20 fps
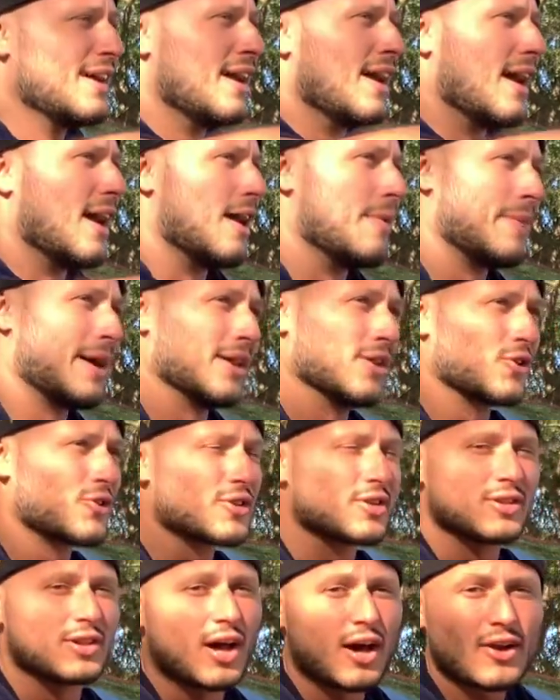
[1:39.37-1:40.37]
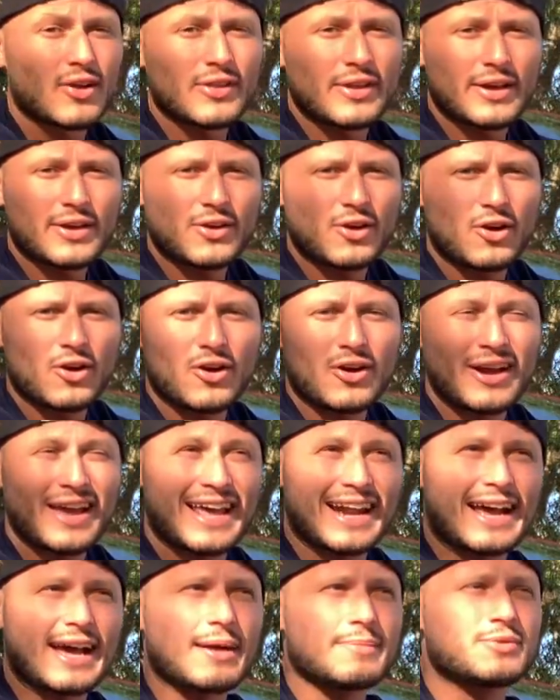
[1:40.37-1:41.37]
I learned a lot on that car,
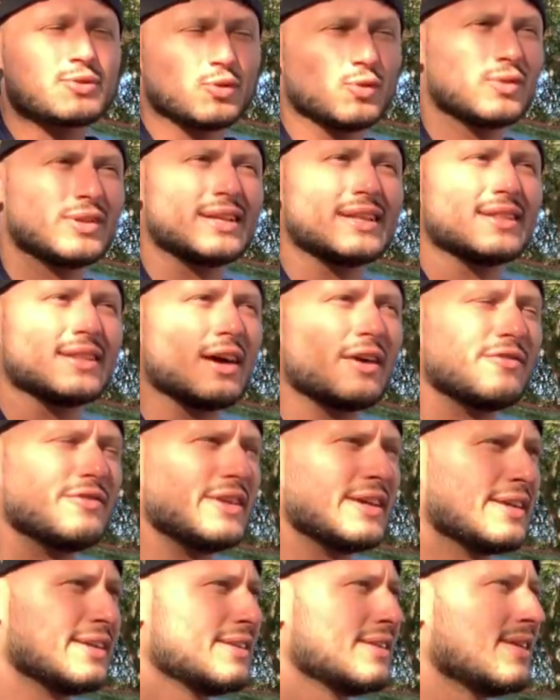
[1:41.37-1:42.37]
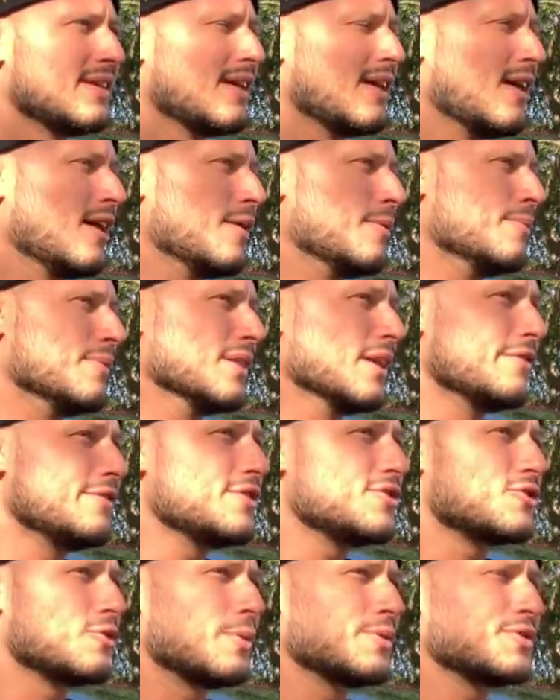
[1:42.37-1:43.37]
and I absolutely loved it. Loved
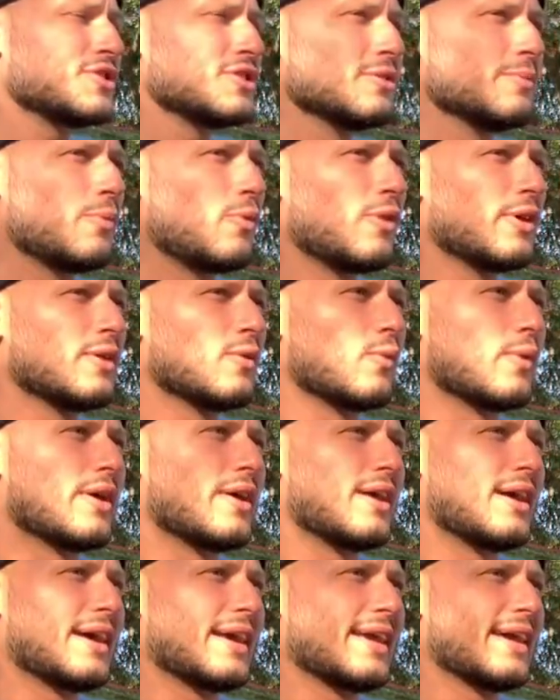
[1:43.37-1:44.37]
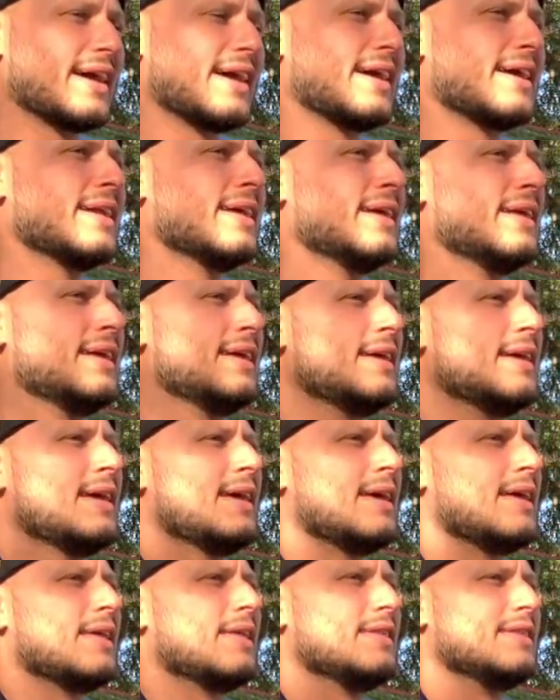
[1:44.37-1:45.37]
it so much to the point where I got
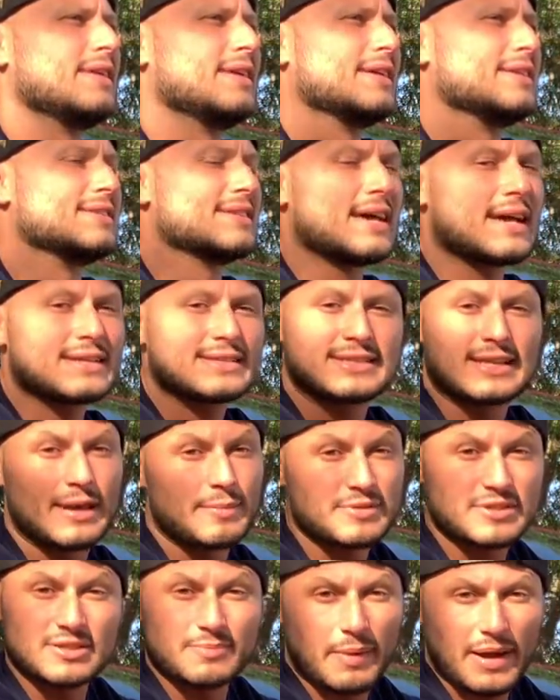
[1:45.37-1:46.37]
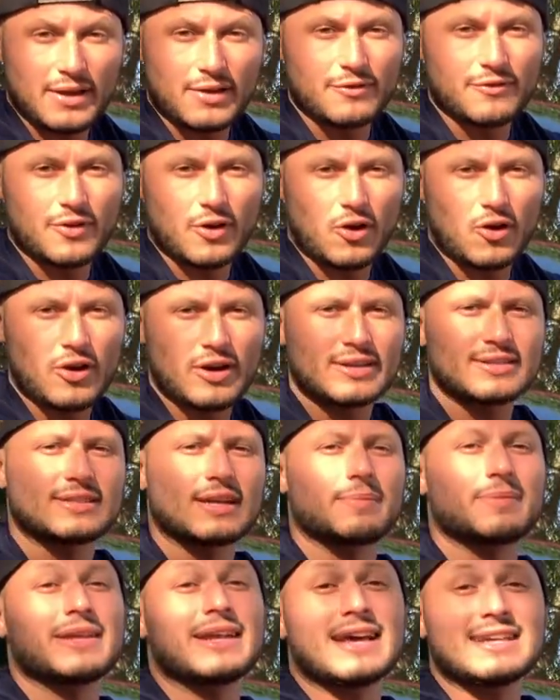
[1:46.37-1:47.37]
the exact same spec of car
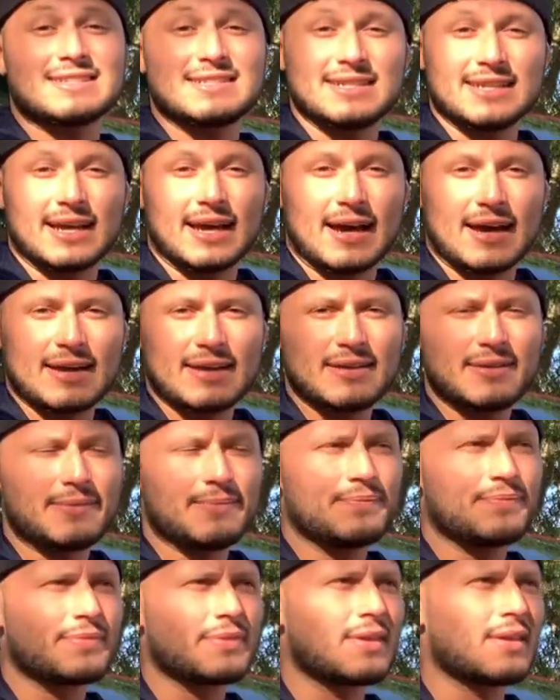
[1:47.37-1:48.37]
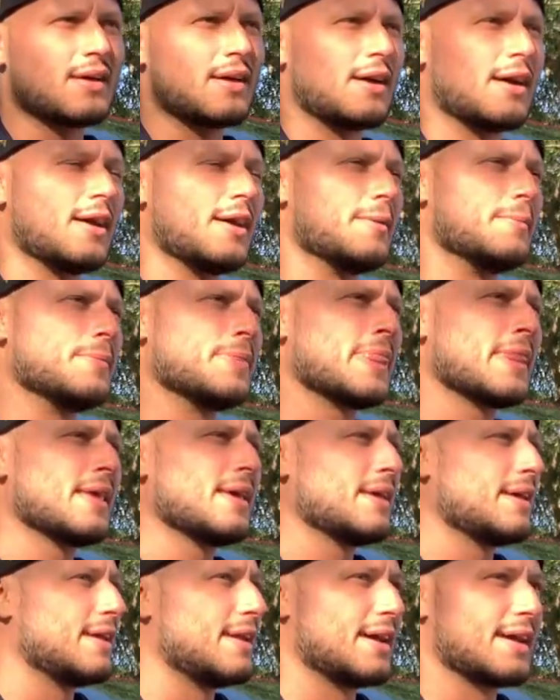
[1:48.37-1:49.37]
except an STI.
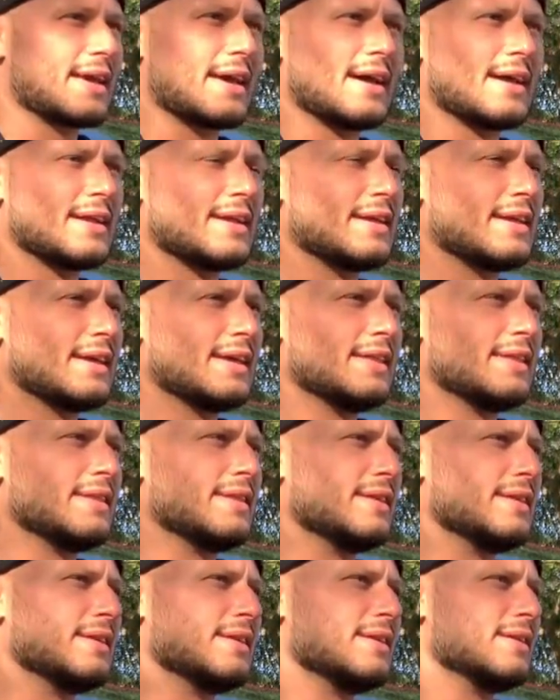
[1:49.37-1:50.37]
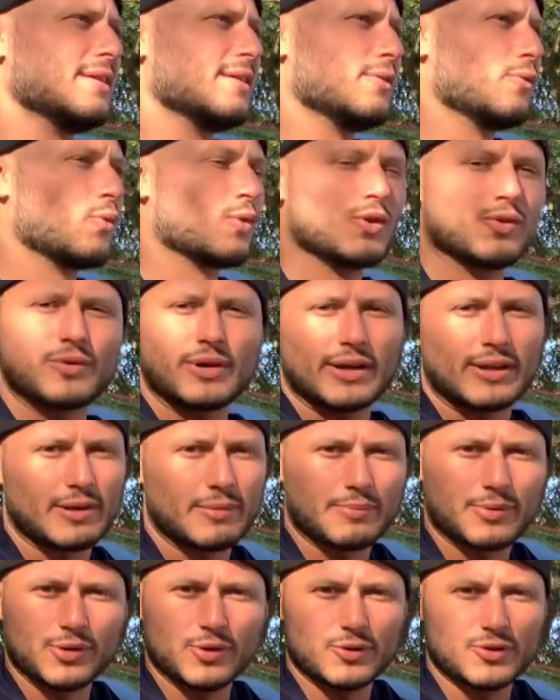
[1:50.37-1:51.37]
And I got it in the World Rally
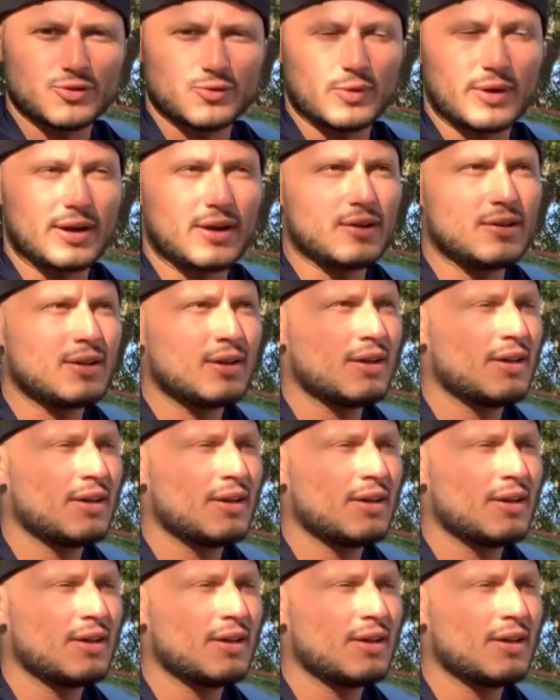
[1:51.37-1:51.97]
Blue as well.